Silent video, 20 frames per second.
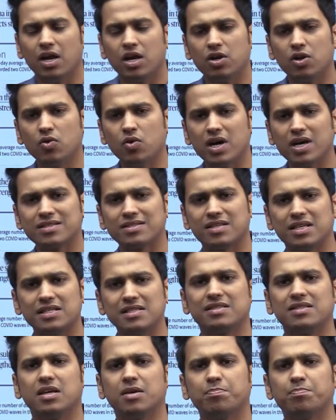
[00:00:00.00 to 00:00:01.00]
to assess
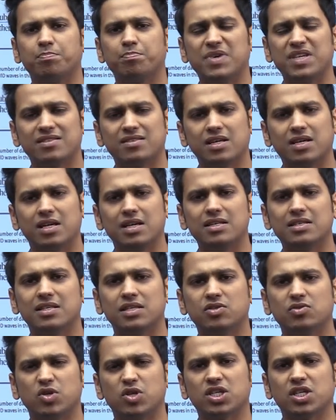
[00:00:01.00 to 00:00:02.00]
the basically
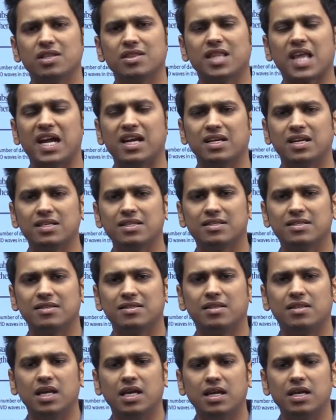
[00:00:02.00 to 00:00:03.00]
situation that is
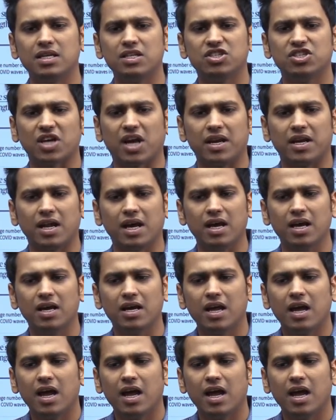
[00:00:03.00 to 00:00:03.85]
there in China